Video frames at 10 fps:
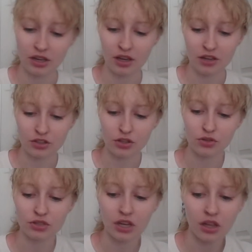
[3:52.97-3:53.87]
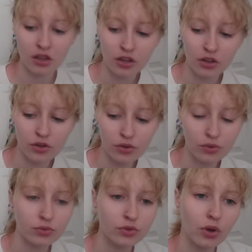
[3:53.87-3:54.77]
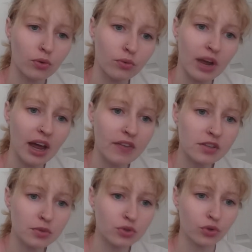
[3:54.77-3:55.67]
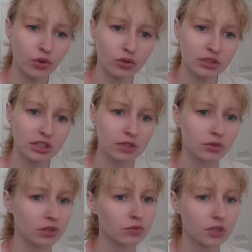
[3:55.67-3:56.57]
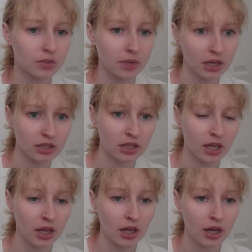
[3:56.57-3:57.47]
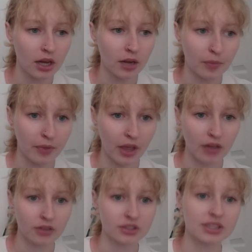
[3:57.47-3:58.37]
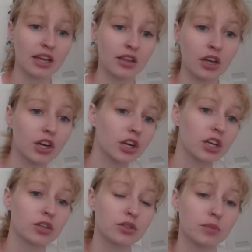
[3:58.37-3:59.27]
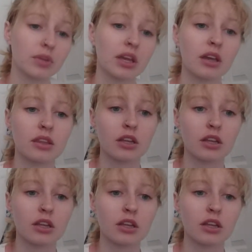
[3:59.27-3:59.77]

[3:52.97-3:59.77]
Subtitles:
It shows that you don't have as much loyalty and respect, saying that you're going to do something and